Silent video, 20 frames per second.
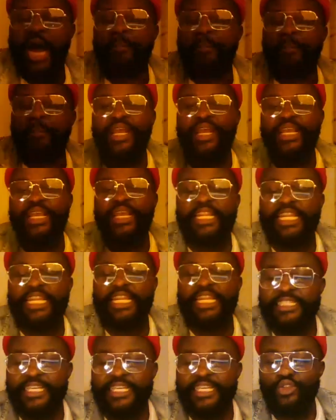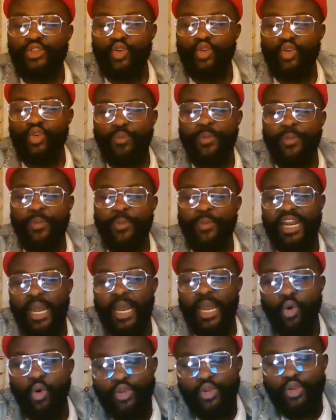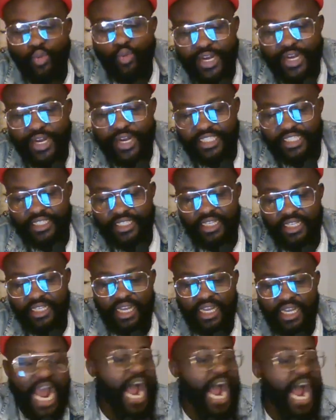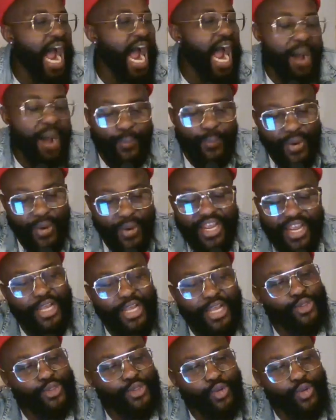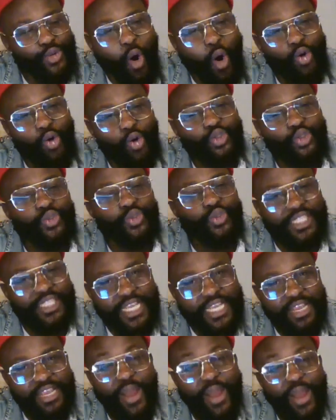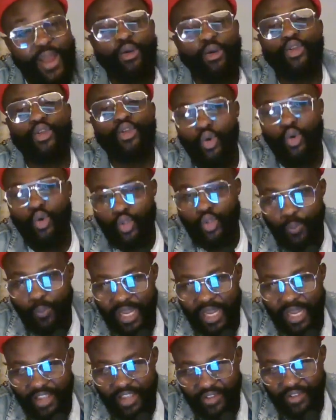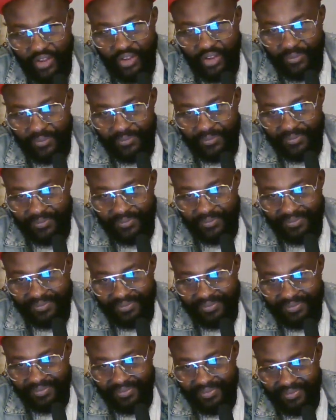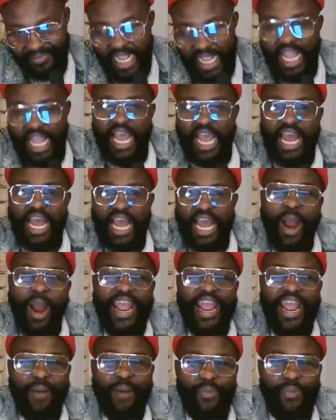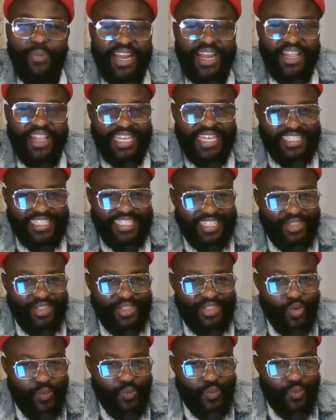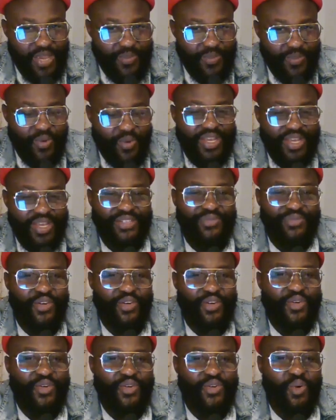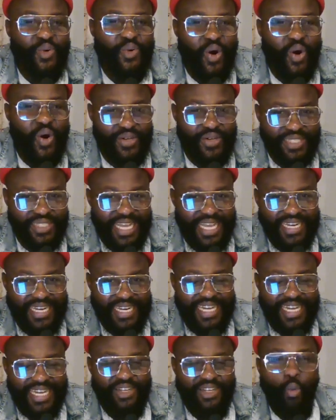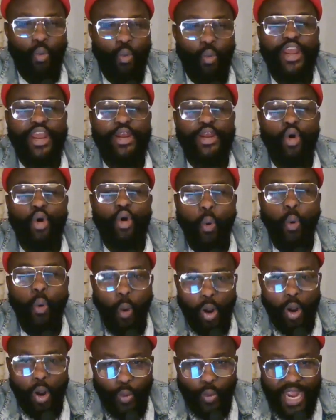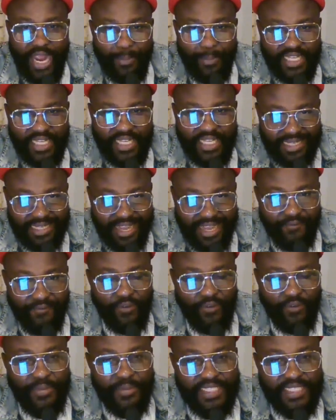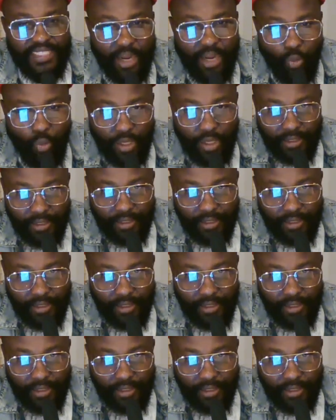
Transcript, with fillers: bringing this thing to you people and I'm going to read it. I'm bringing it to you all to see. We are going to also play a video. Why I'm bringing this thing to you people is for you to understand that we know what we have been saying from the day one.